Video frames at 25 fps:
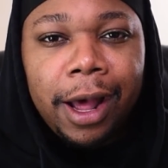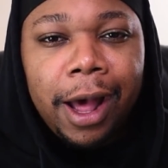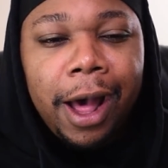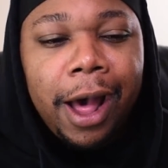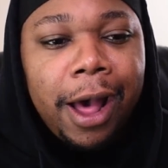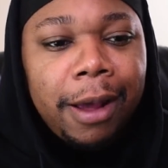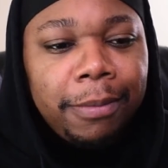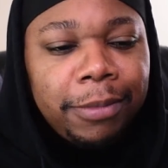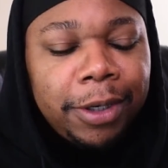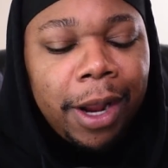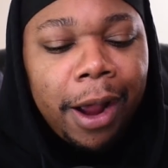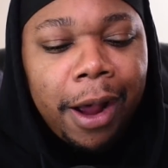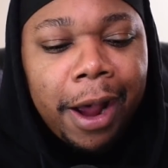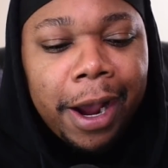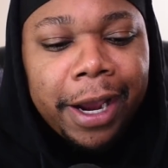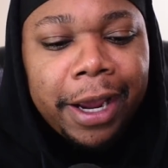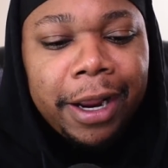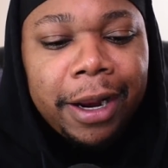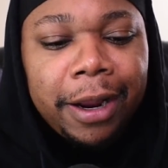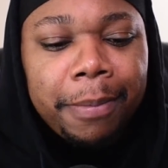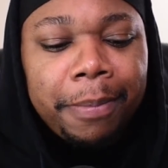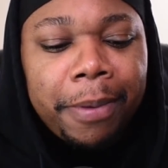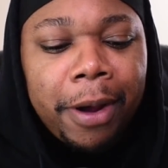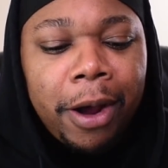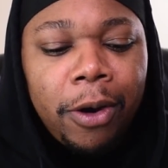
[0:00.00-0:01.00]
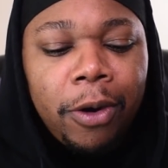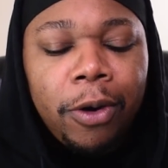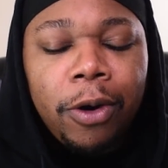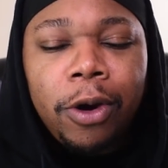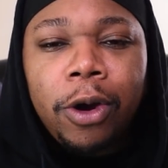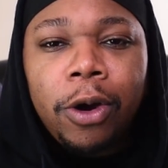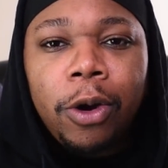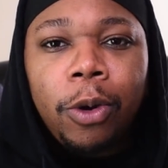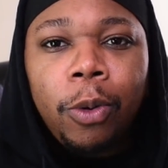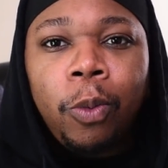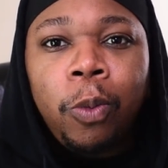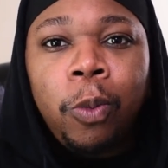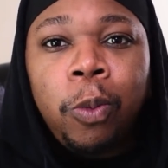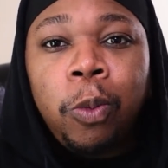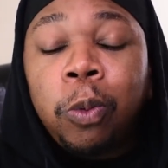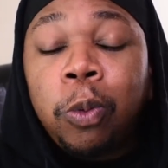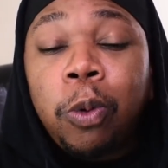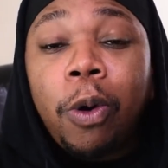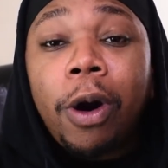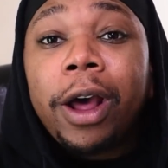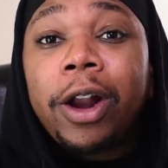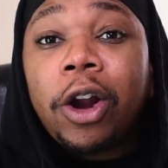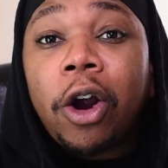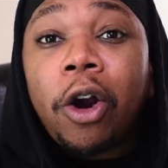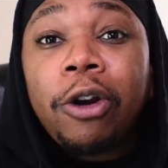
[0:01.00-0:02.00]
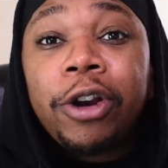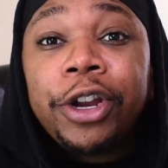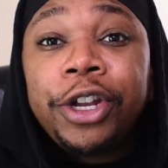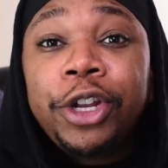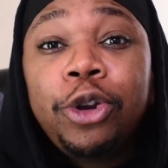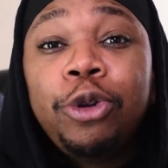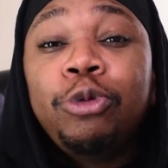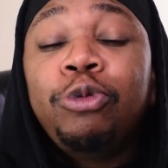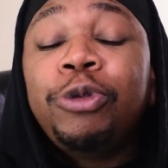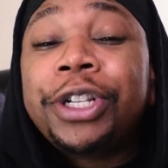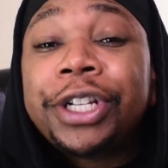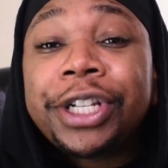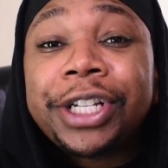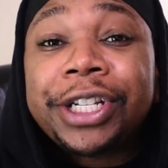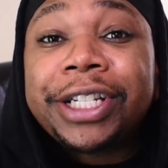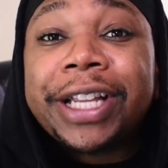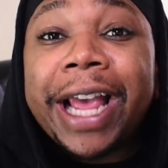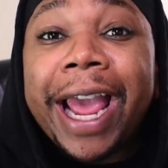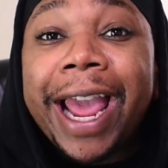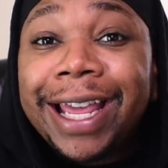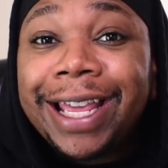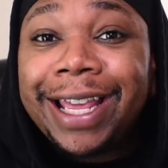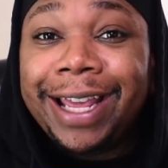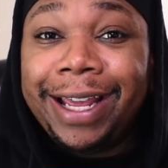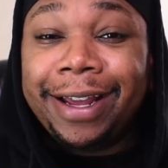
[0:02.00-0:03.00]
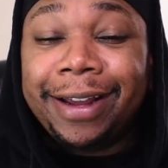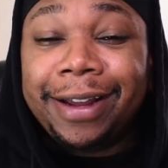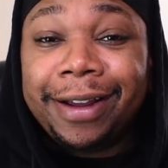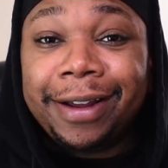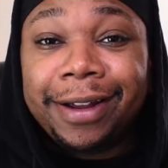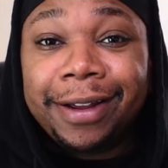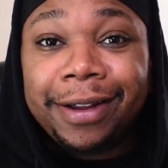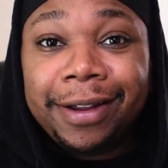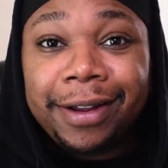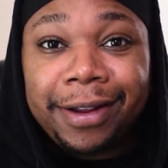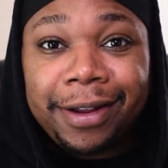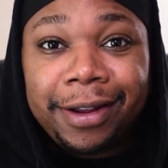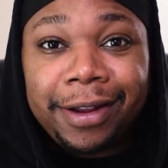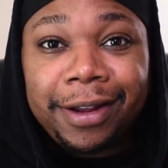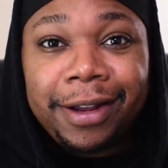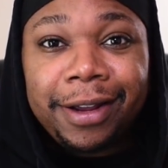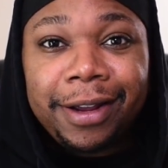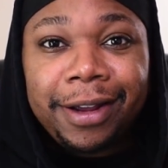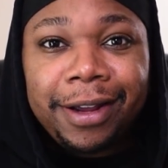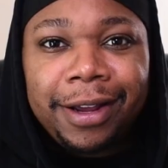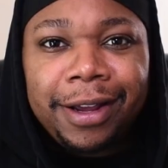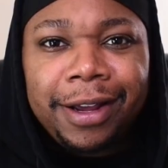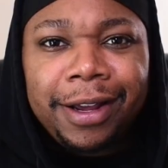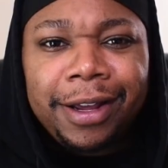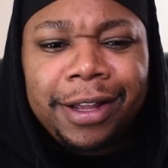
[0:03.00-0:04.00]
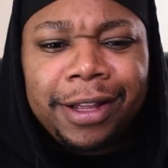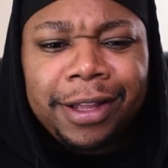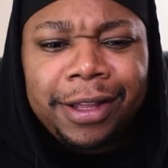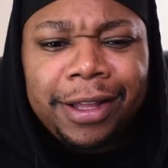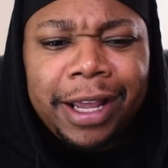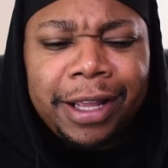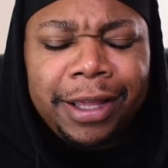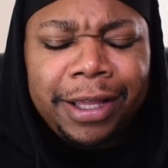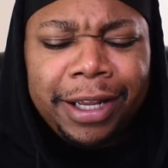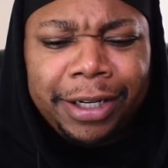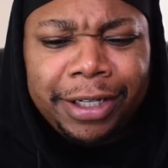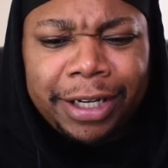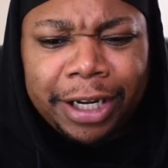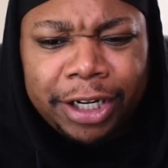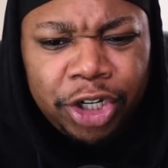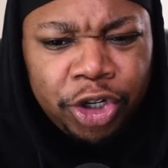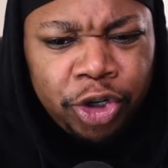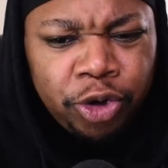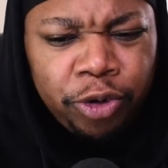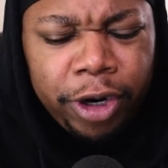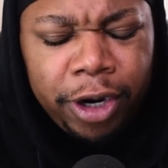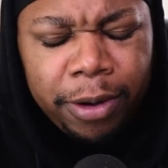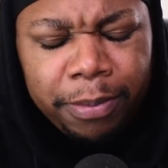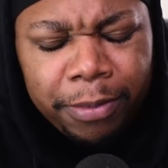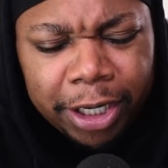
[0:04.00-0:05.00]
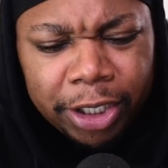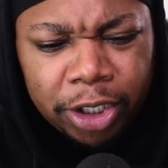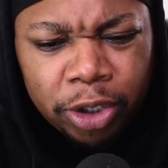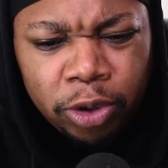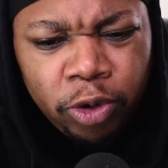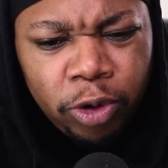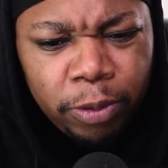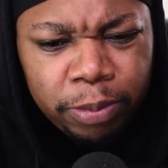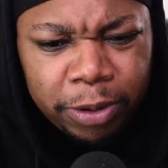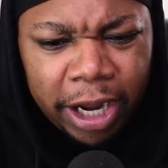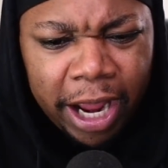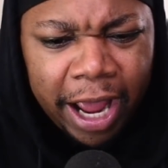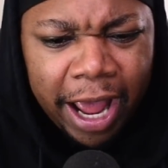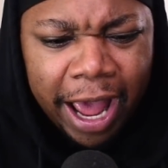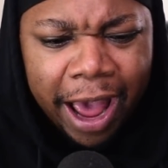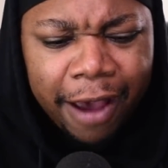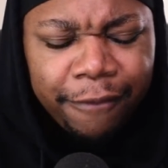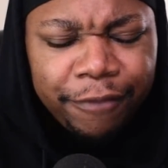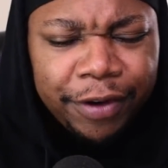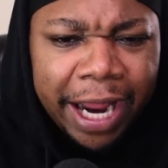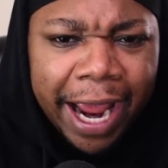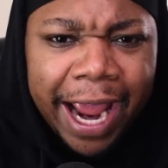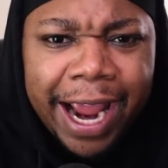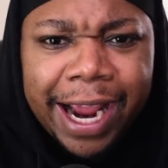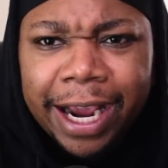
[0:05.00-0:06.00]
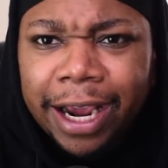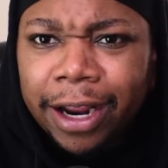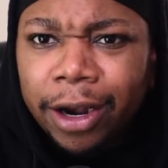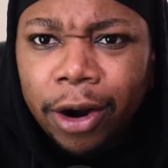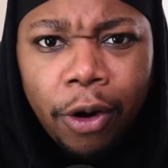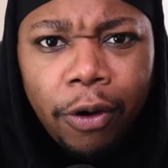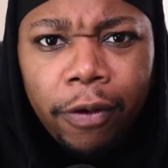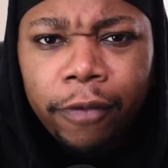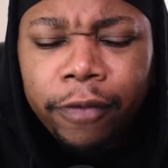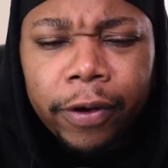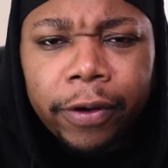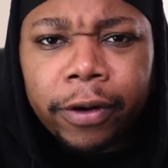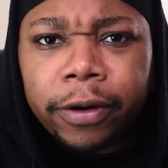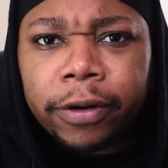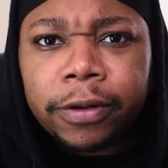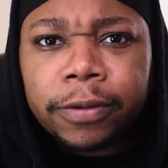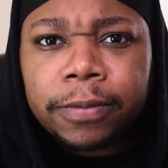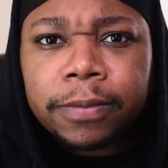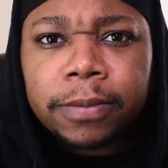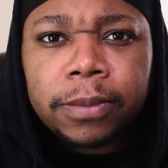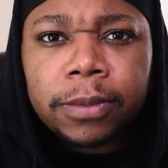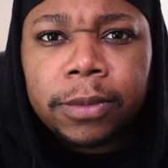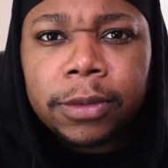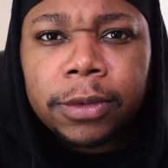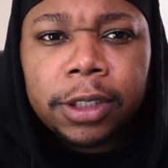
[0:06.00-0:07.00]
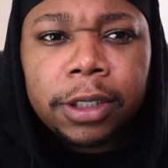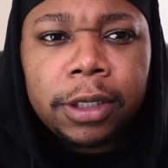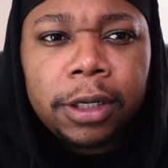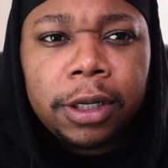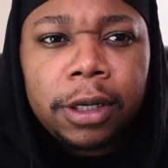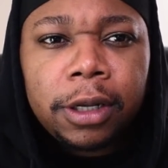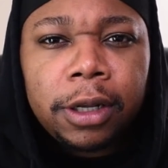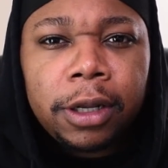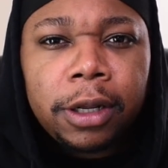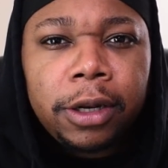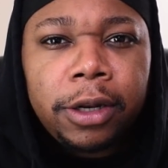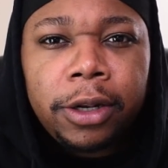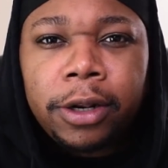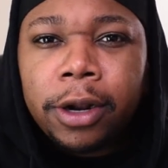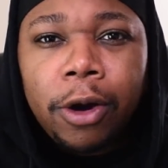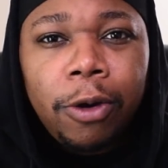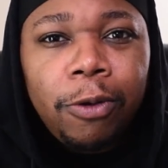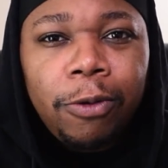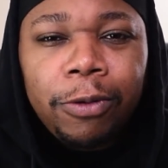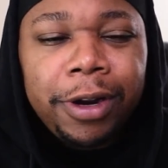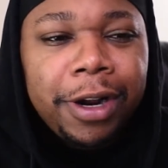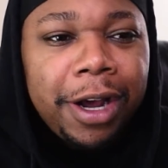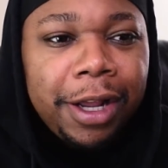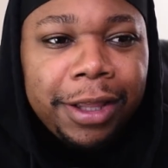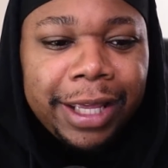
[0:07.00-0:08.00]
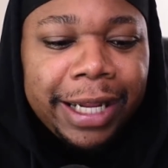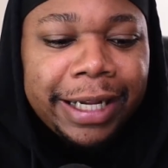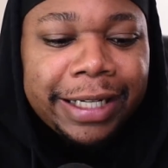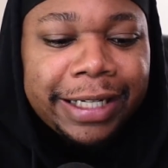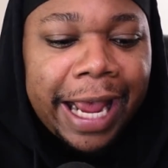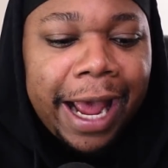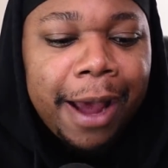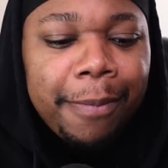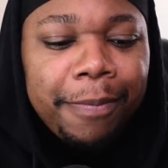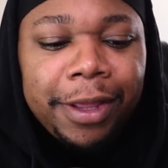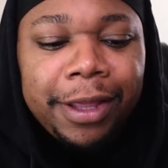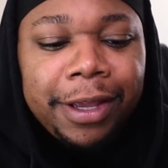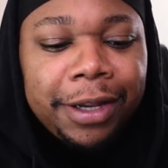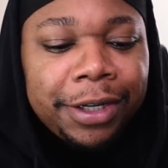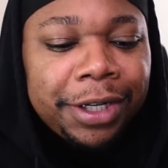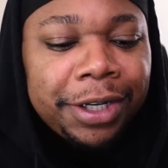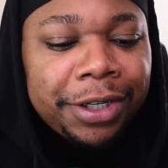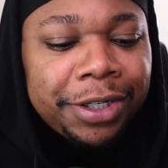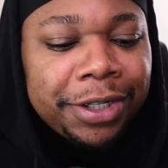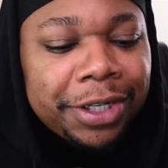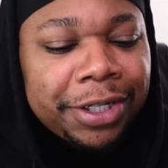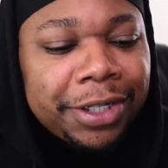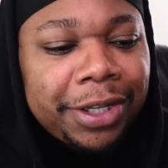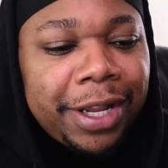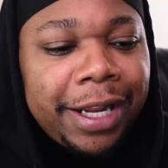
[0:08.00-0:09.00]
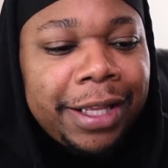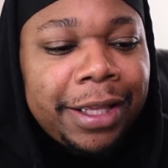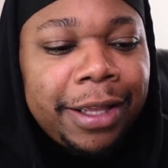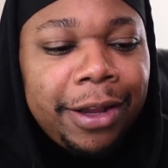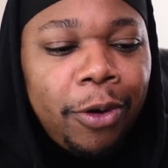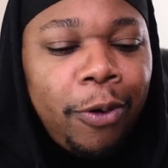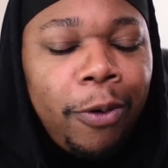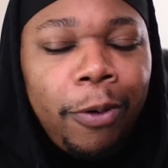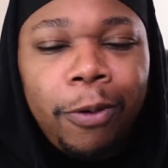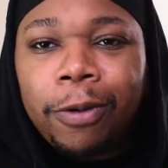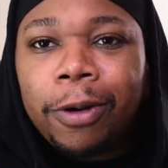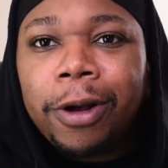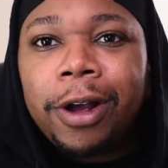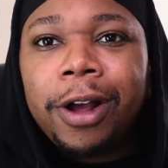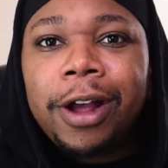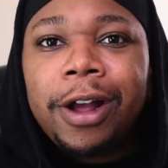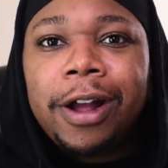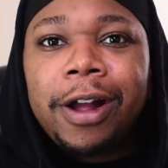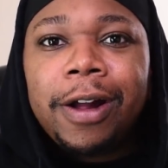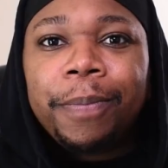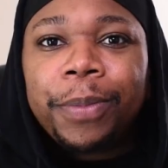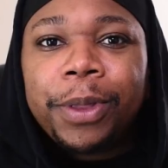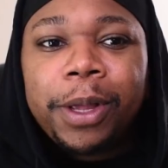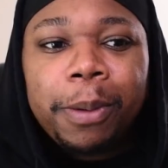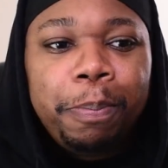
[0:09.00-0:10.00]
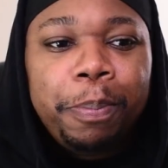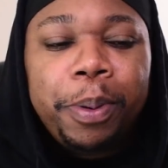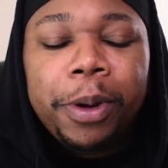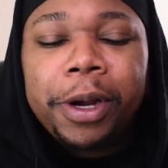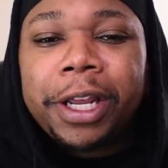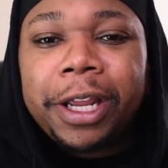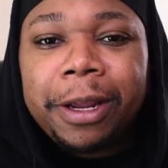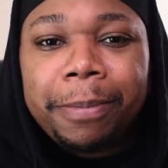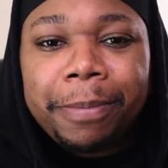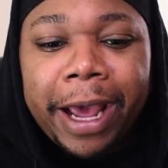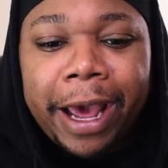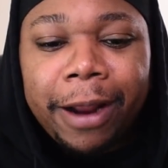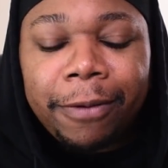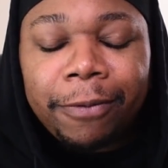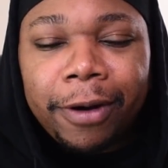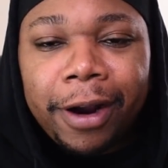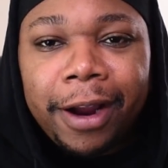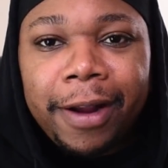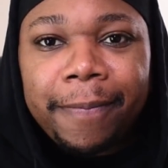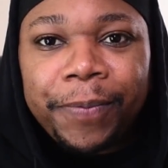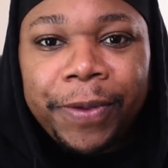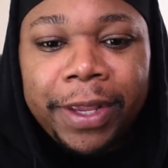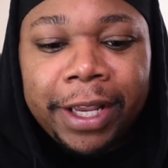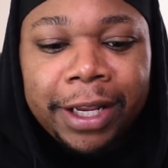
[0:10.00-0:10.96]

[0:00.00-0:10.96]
I'm talking about what are you saying that these extremist groups have taken over? No, nothing's happened. This is just like the whole the boogeyman, right?